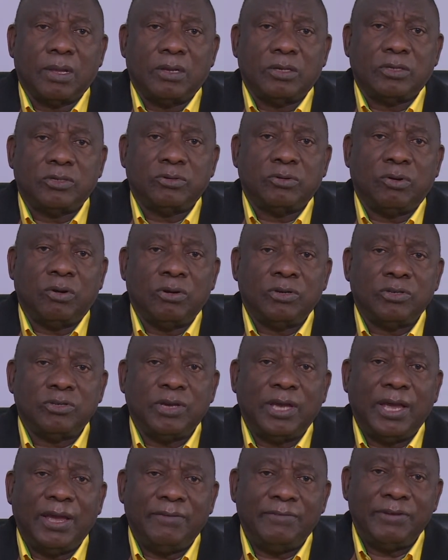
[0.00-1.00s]
to also
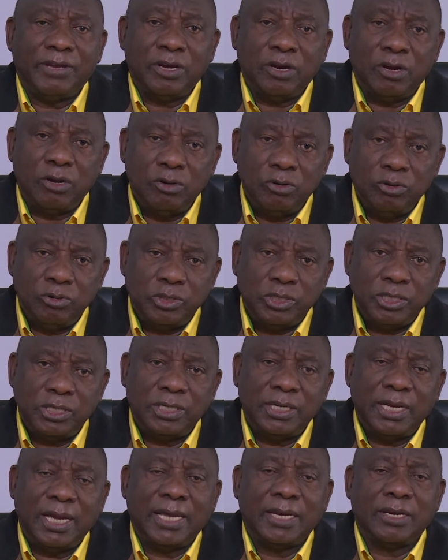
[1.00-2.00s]
have
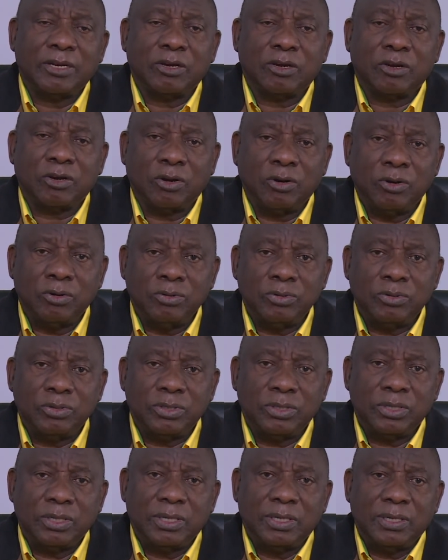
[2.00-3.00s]
inclusion and growth
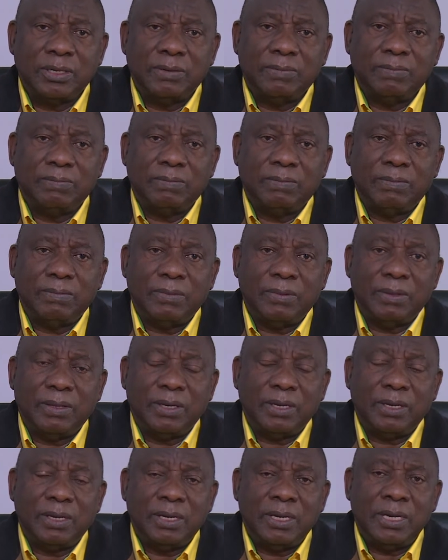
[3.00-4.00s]

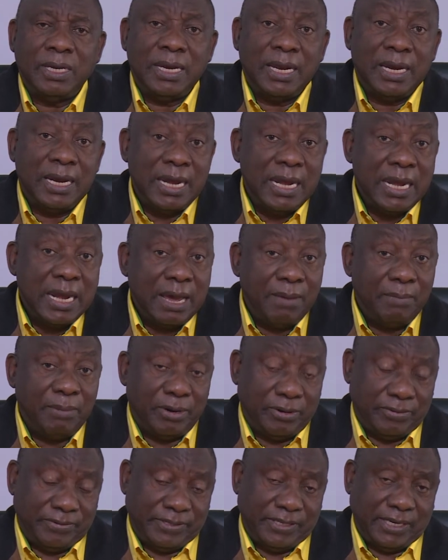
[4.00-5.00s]
in a number
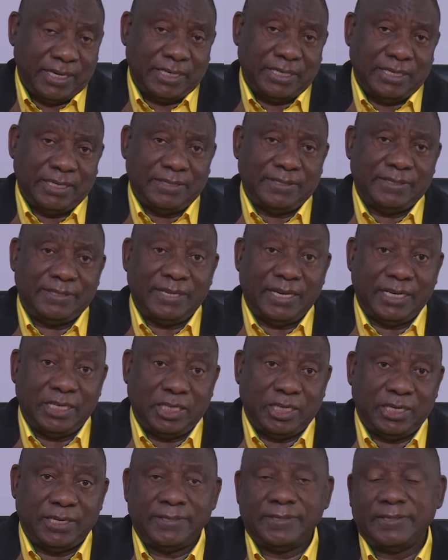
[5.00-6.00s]
of sectors such
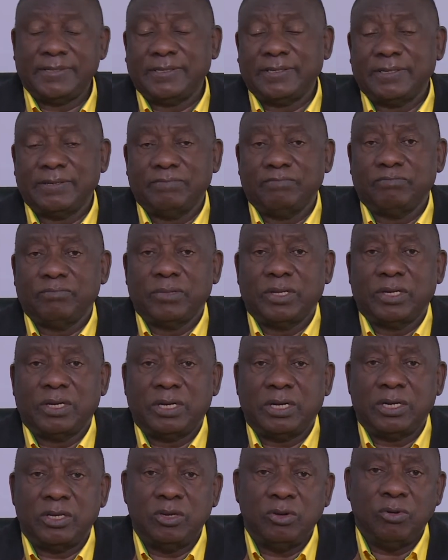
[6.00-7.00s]
as
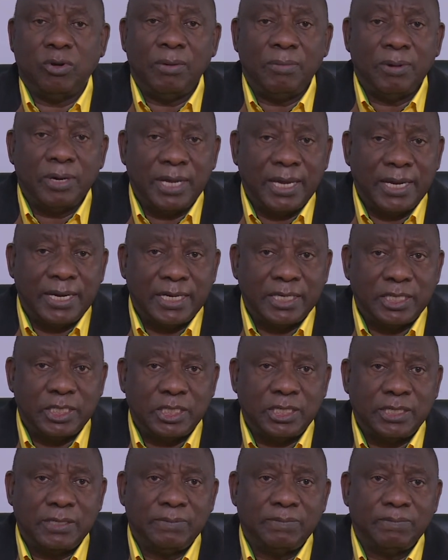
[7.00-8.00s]
renewable
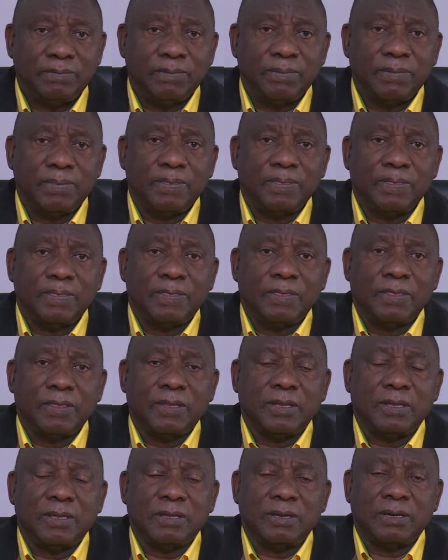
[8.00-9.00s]
energy,
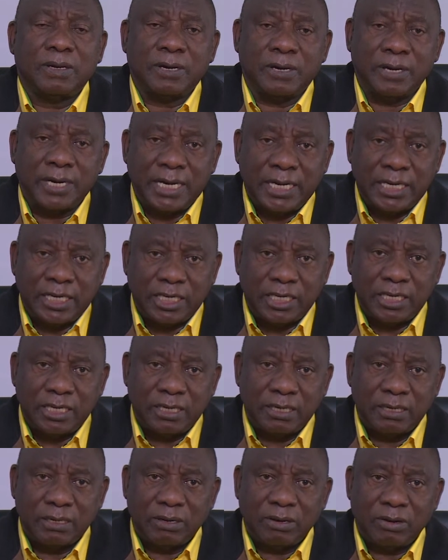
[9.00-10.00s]
grid
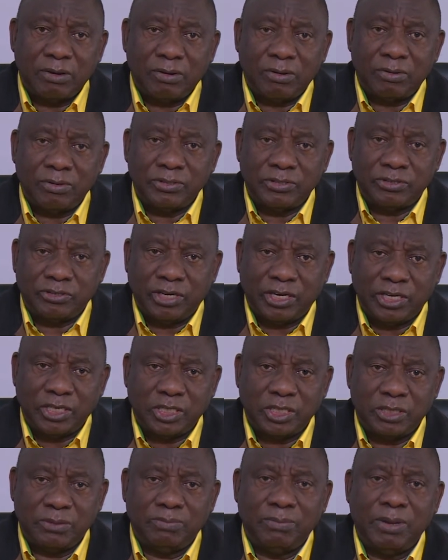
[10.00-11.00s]

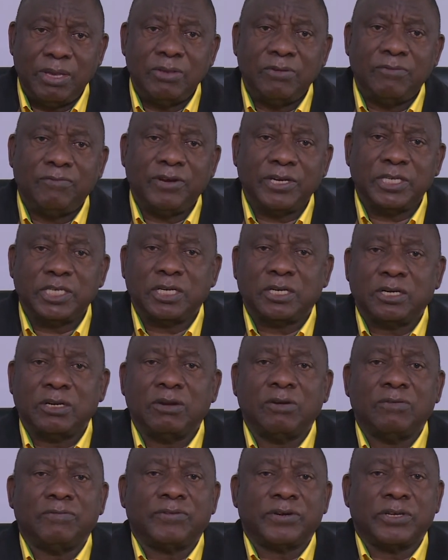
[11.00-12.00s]
construction, manufacturing
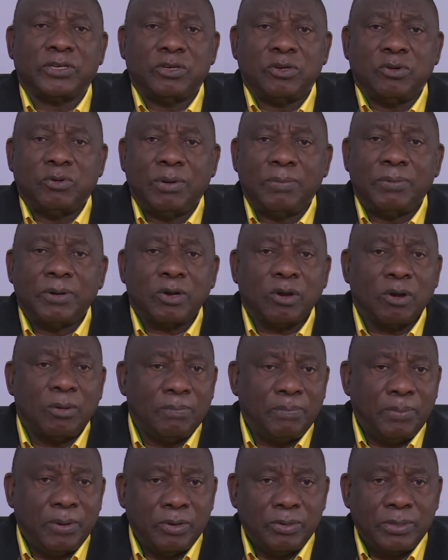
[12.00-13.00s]
of renewable
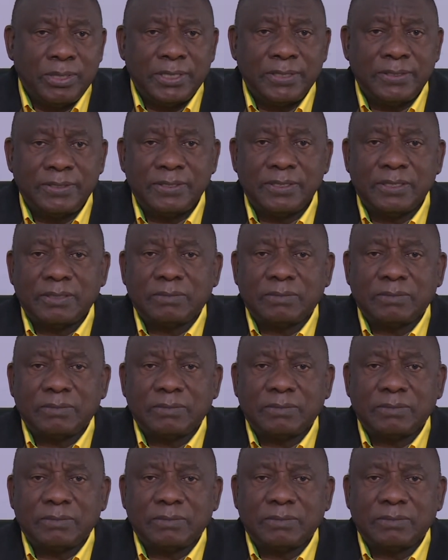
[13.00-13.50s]
components,